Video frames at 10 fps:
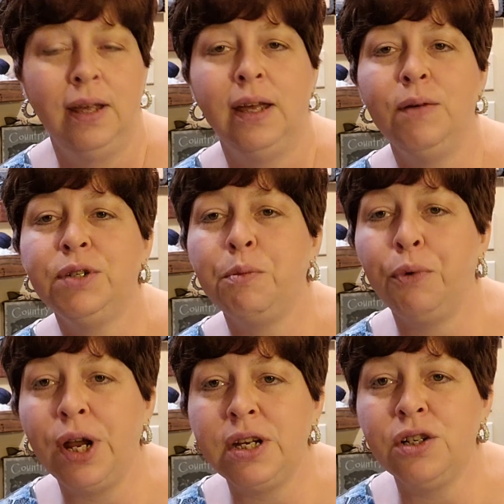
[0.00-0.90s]
It was a
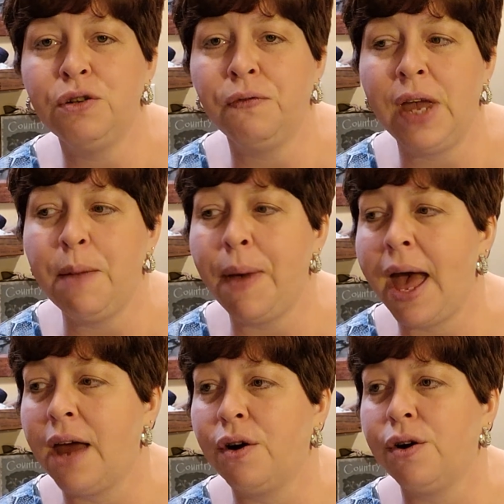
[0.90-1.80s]
Brenda Gervais
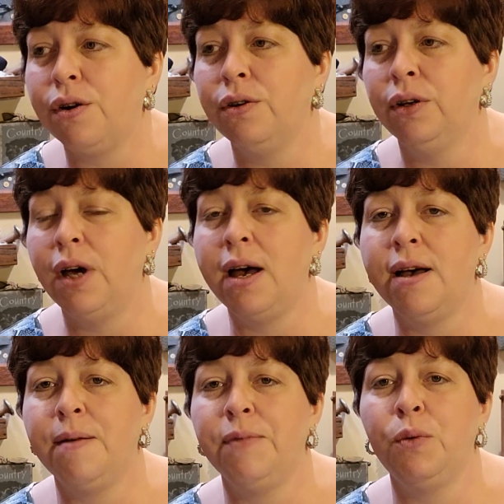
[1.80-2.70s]
pattern
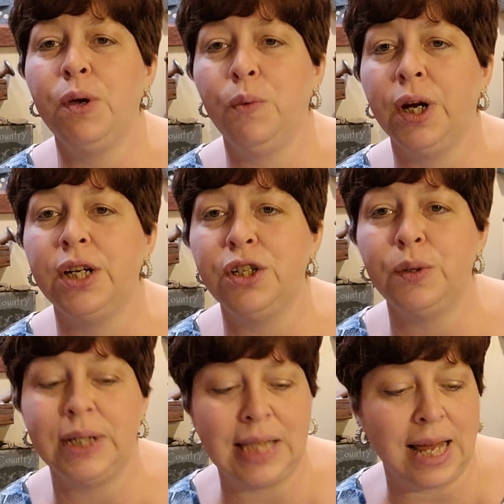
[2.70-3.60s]
that we were going to do
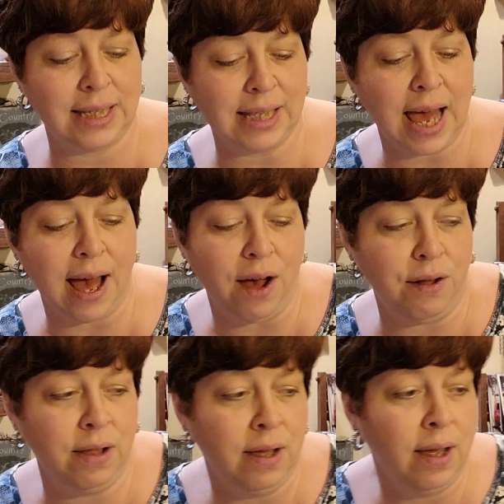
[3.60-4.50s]
as that
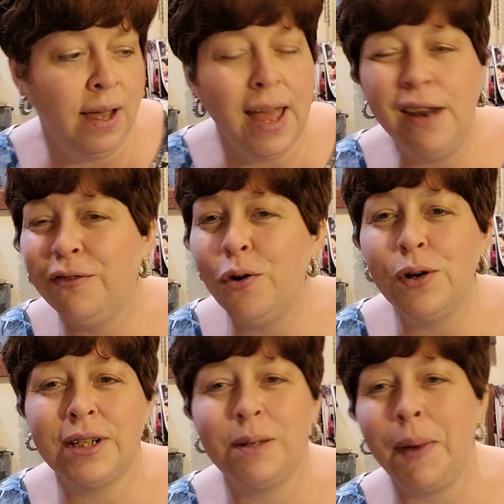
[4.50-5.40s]
Sal. And of
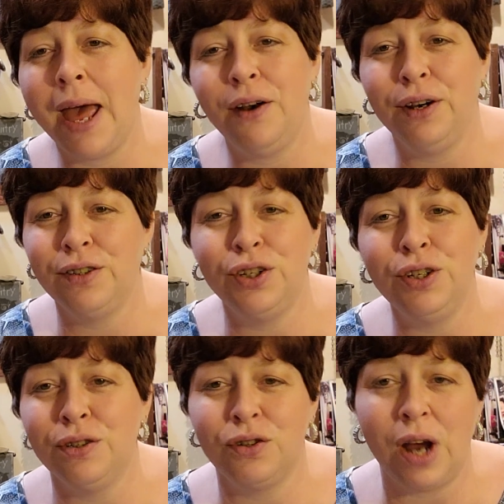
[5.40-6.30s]
course, the pattern
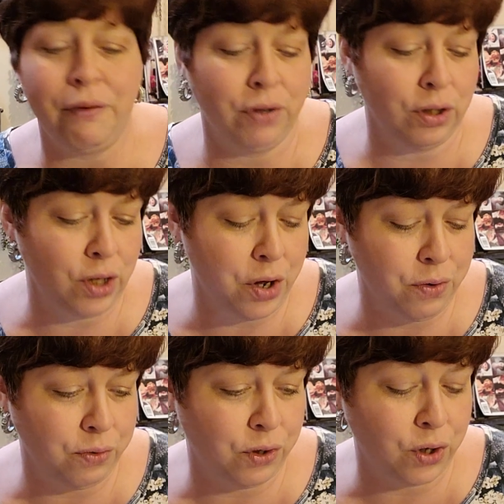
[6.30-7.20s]
shouldn't travel
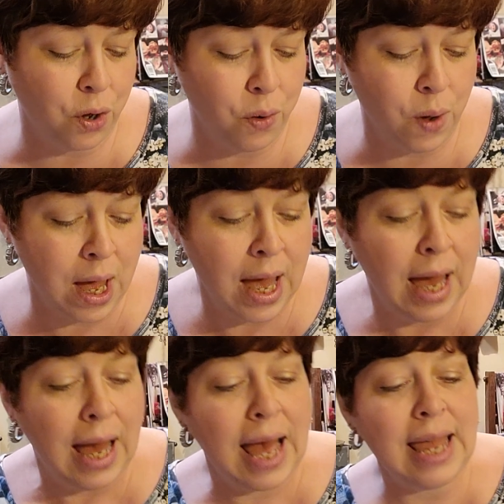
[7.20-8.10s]
alone. So
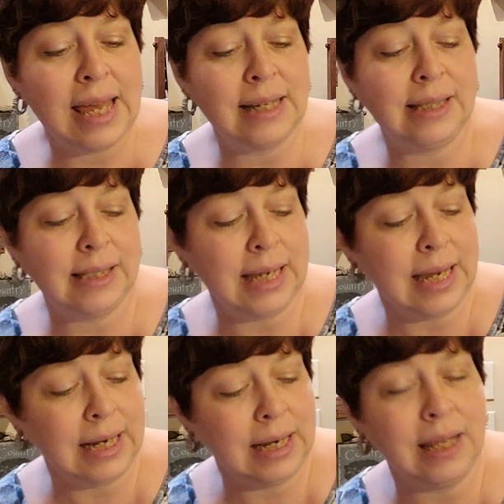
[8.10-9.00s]
I had
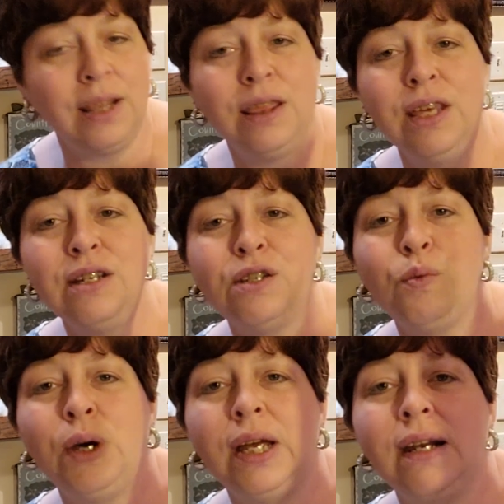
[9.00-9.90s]
seen this
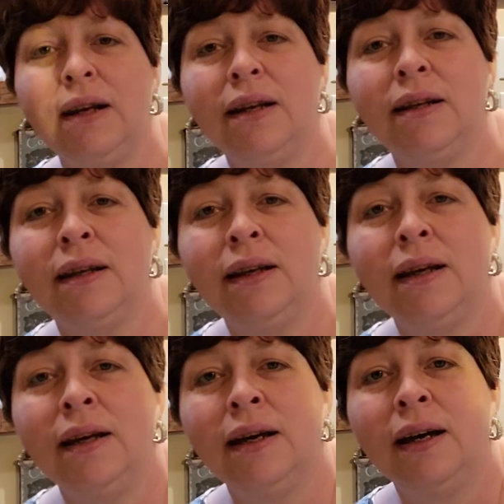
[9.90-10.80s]
one
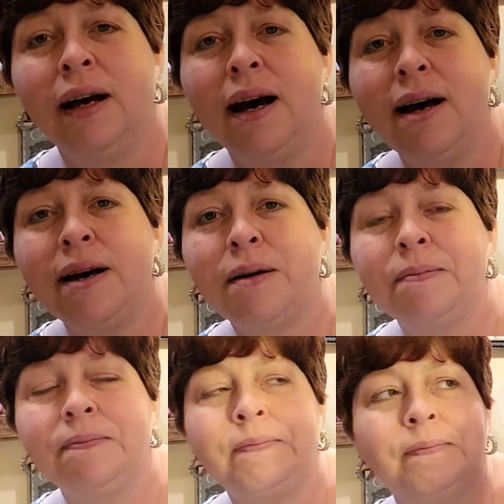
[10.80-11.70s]

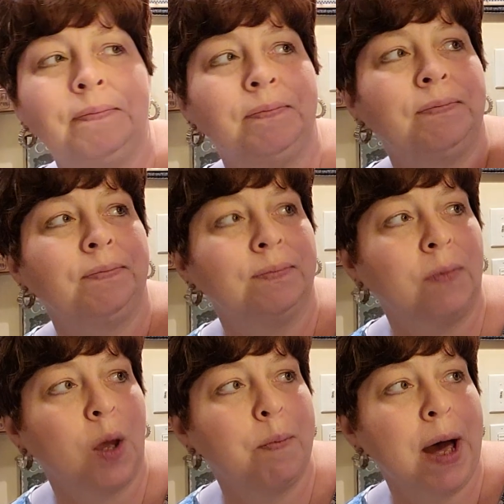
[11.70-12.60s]

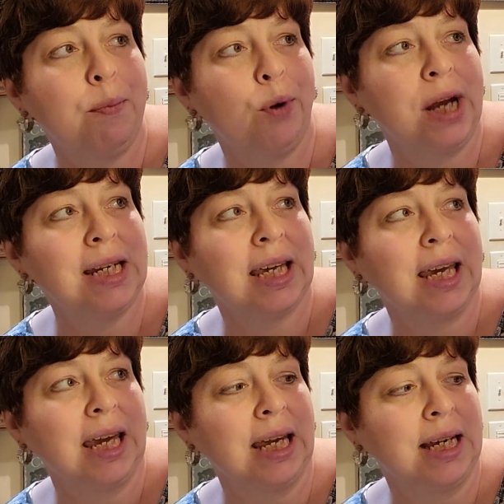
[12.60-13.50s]
by Brenda
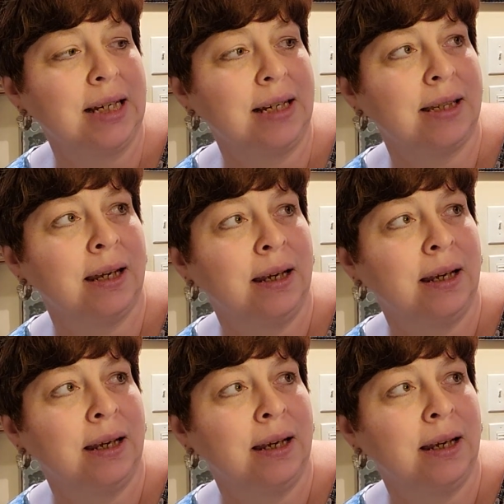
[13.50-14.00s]
Keys.